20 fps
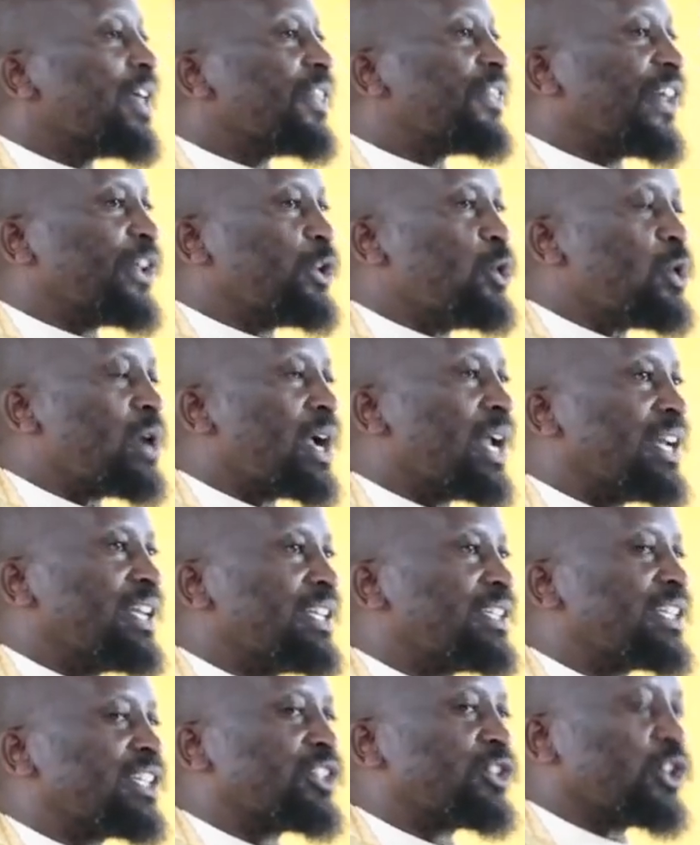The
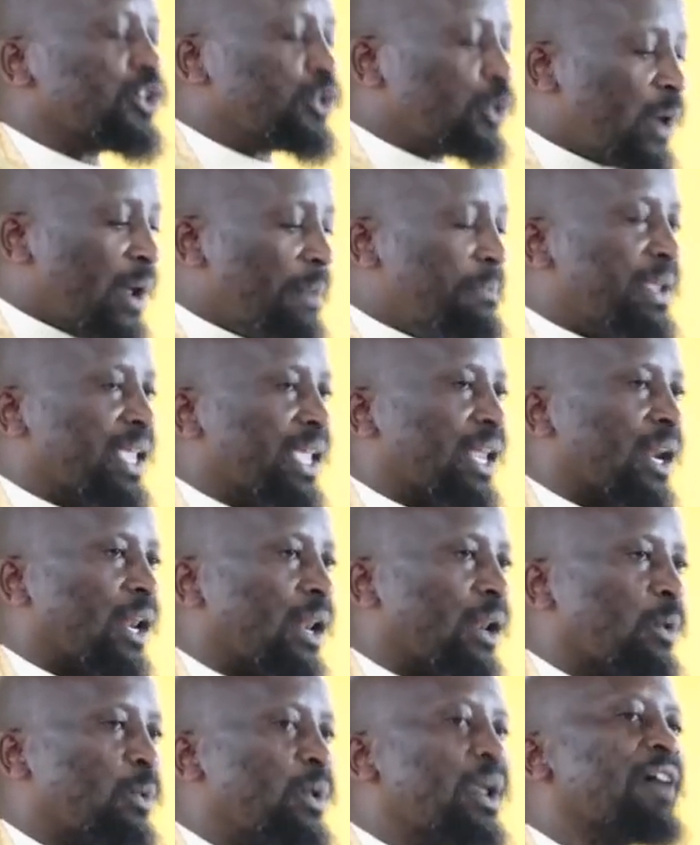Eucharist is also a meal.
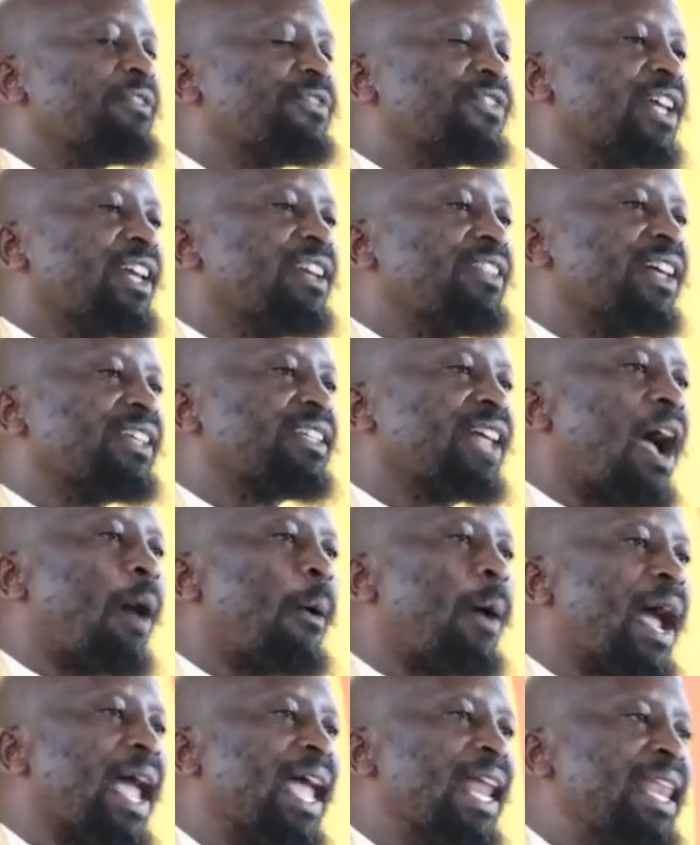We have said that
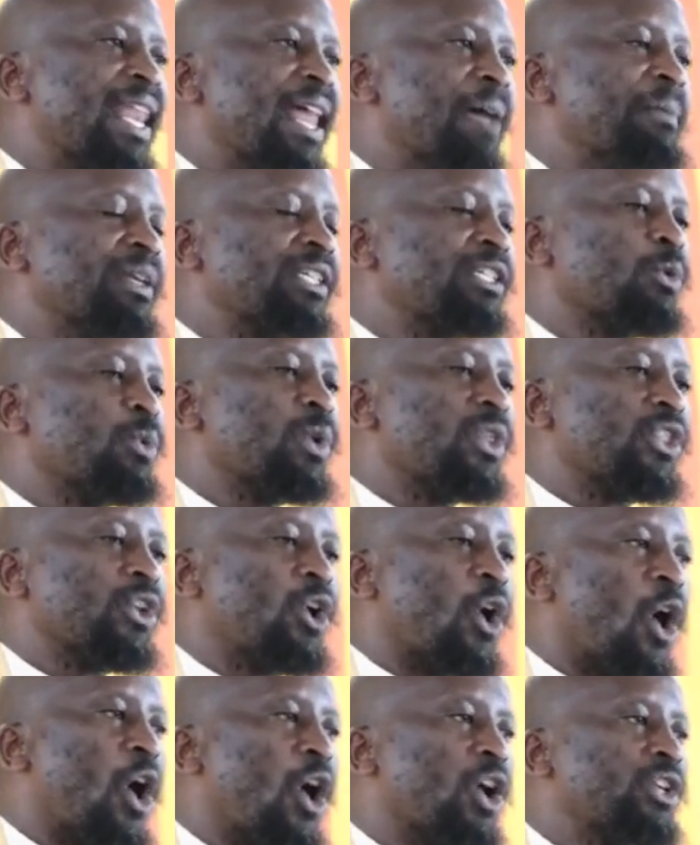our enmity with
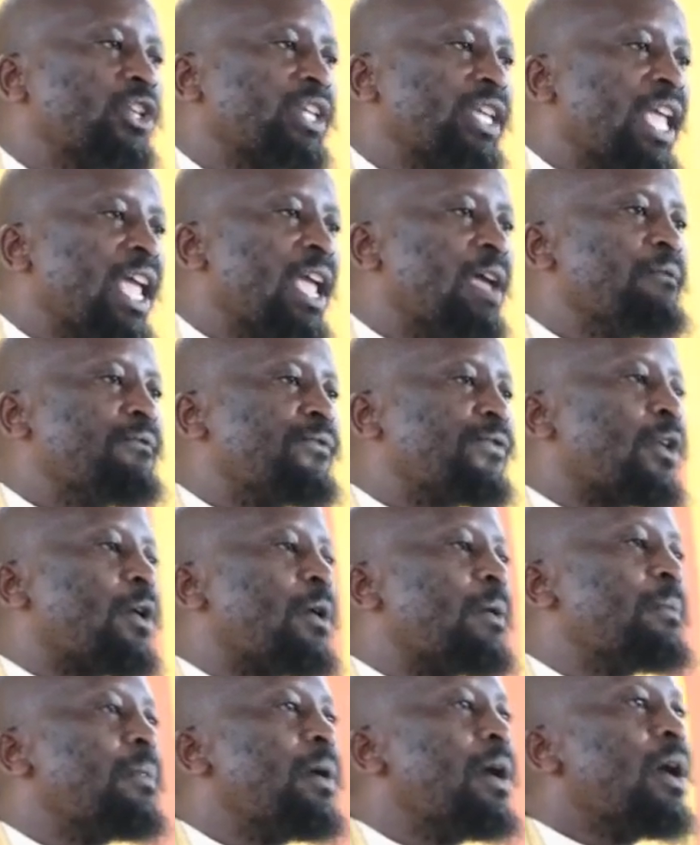God came
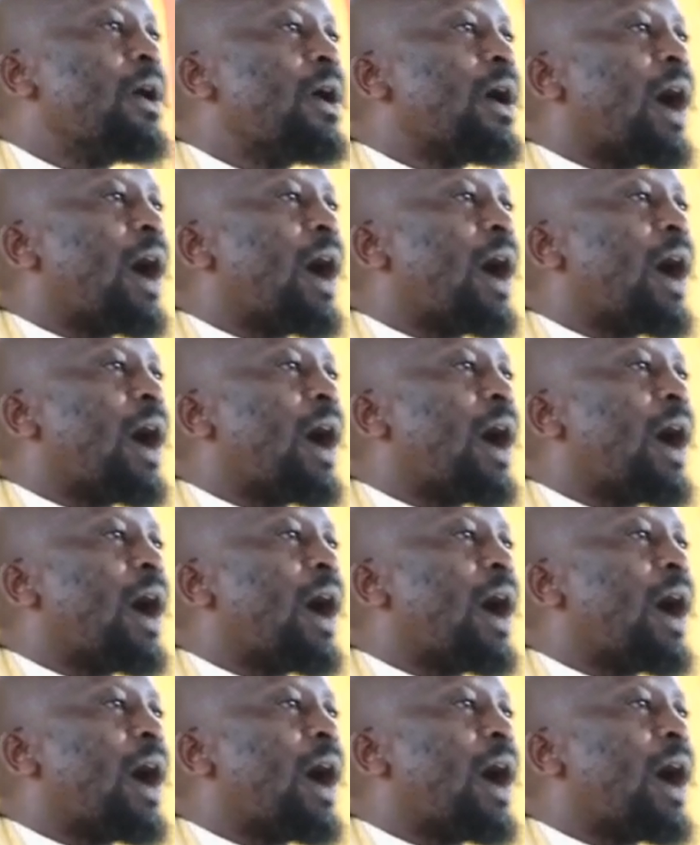from